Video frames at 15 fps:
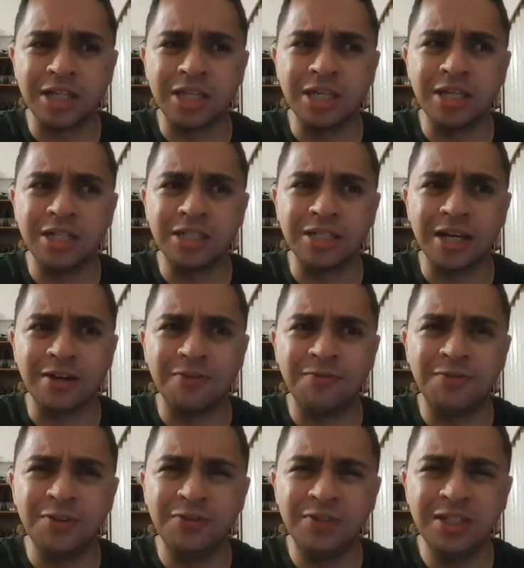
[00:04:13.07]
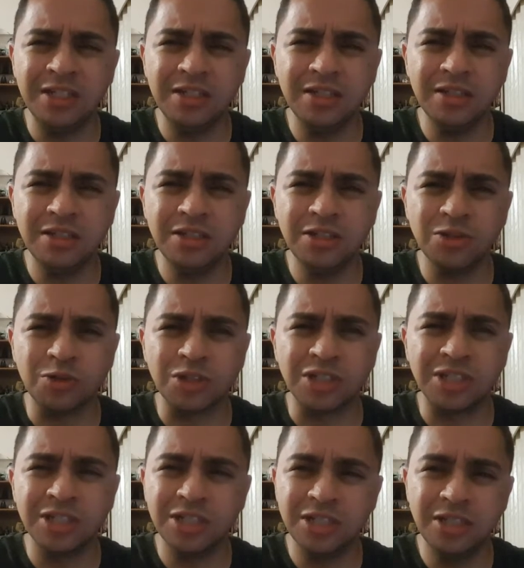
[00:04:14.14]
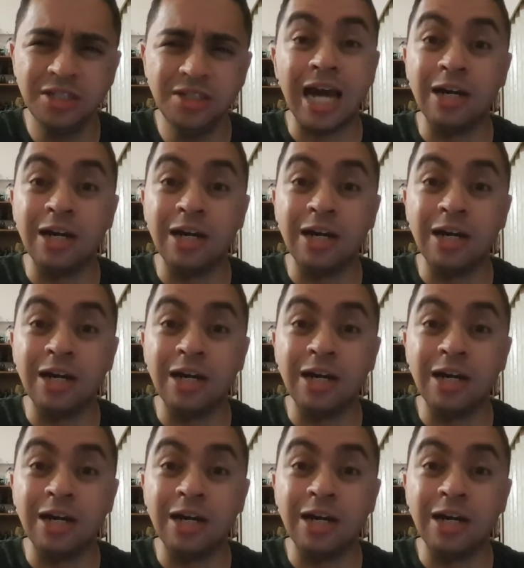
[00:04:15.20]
I think he's, like, 15 in this or 16.